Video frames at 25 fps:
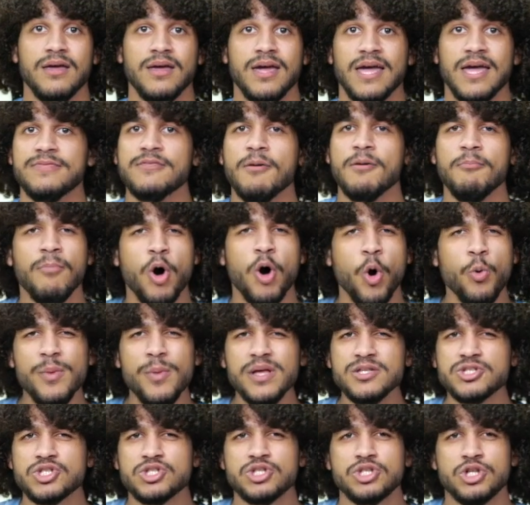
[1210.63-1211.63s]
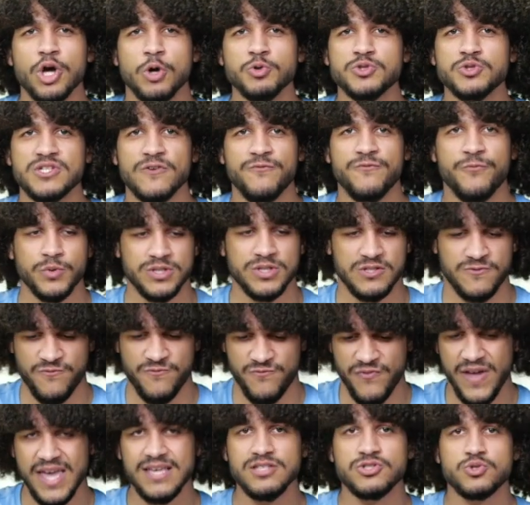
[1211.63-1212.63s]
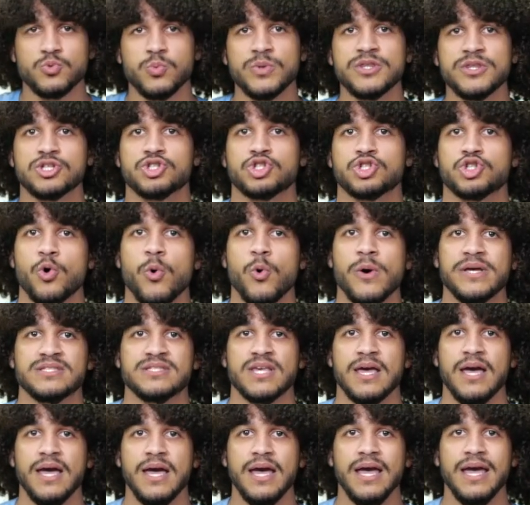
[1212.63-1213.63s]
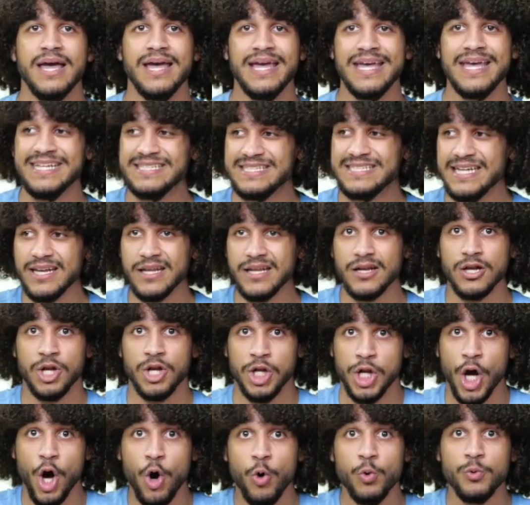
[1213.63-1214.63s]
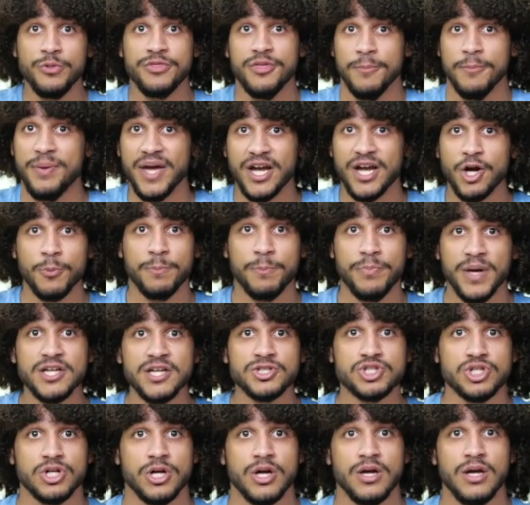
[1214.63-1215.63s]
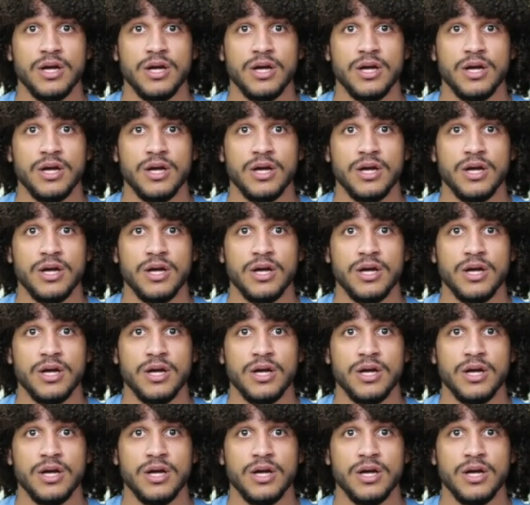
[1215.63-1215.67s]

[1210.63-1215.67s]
In the moments Joseph was faced with a choice, he didn't know the bigger picture.